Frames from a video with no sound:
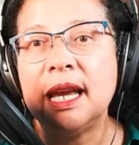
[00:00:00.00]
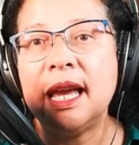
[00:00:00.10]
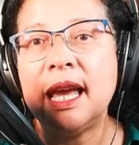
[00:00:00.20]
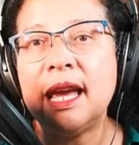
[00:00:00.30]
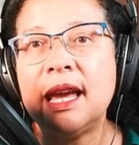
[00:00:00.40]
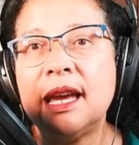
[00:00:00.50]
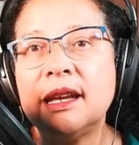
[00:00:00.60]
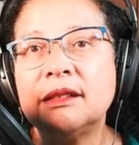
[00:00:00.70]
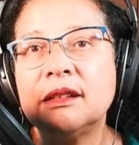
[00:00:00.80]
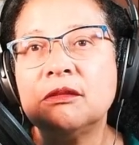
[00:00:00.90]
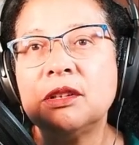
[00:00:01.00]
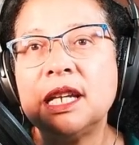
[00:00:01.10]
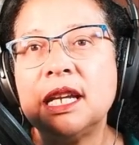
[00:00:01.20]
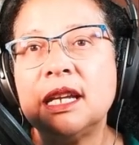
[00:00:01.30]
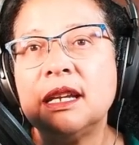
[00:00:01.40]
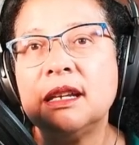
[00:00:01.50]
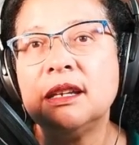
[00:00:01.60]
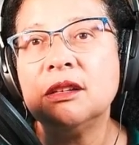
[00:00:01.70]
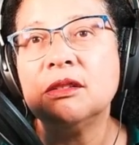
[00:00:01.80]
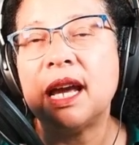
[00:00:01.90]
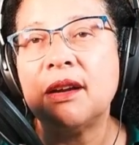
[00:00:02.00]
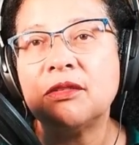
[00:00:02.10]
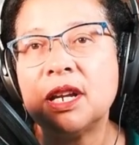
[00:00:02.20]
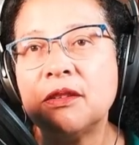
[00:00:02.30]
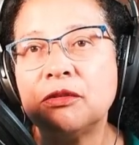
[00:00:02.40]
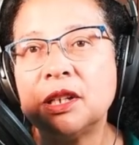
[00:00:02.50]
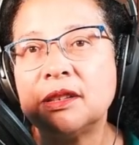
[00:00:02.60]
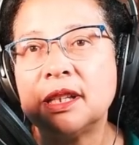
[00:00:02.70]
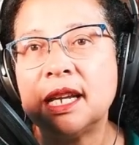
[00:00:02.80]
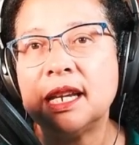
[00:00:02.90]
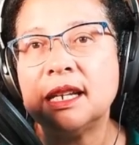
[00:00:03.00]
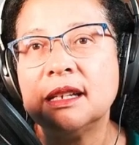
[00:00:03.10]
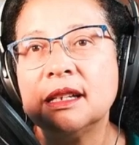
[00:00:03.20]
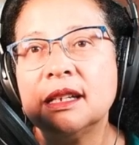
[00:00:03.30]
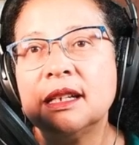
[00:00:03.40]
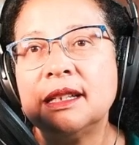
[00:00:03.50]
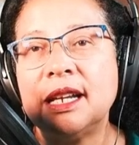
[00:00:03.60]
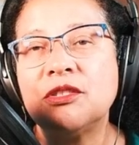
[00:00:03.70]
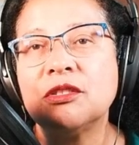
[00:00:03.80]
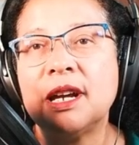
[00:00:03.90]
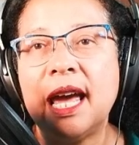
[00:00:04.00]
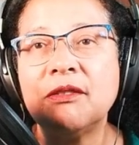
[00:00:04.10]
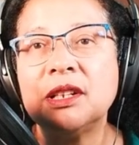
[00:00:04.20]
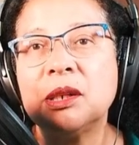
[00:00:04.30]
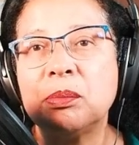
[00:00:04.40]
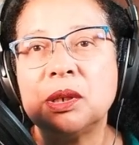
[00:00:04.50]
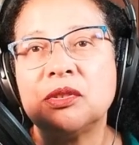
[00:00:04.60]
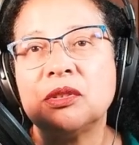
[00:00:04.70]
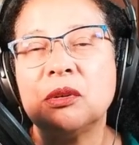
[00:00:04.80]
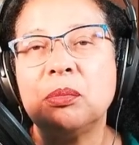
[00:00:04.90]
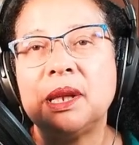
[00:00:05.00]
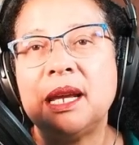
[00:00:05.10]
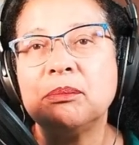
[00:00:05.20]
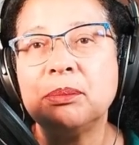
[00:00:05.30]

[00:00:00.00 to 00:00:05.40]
And you have everything that you have in the personal plan,